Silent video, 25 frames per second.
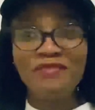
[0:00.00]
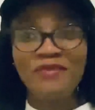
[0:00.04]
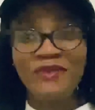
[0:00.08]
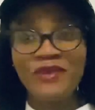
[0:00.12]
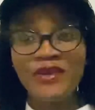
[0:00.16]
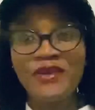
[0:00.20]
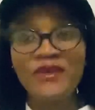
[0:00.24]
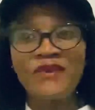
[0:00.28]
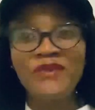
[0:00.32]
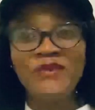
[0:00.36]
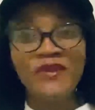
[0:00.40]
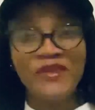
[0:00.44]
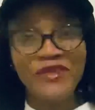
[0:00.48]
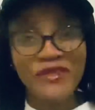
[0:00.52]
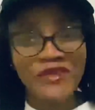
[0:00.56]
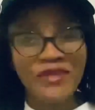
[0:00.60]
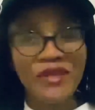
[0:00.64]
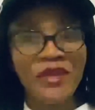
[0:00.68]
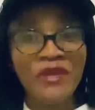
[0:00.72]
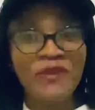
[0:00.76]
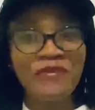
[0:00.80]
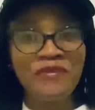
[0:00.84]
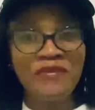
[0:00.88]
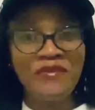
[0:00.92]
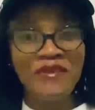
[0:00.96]
book will
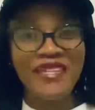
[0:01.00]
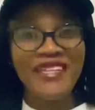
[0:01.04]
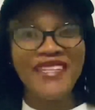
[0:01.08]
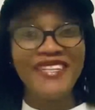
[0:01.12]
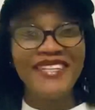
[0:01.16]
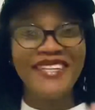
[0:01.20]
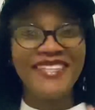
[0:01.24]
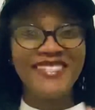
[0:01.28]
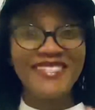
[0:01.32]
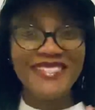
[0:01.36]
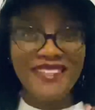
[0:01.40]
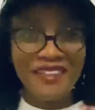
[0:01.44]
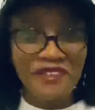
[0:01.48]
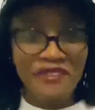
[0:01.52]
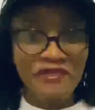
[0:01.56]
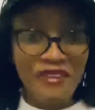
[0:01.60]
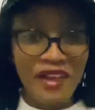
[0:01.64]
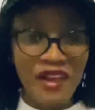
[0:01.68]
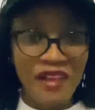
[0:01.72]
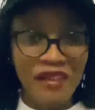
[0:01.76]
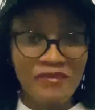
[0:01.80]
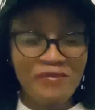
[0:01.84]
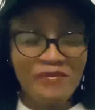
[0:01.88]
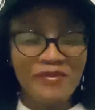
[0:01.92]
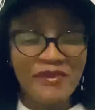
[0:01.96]
not be a
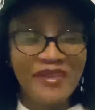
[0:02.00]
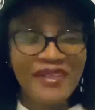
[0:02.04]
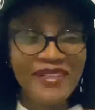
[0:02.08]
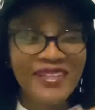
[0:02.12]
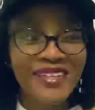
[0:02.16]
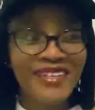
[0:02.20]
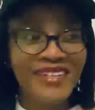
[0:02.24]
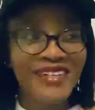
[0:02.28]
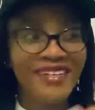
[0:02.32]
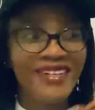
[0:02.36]
self-help book.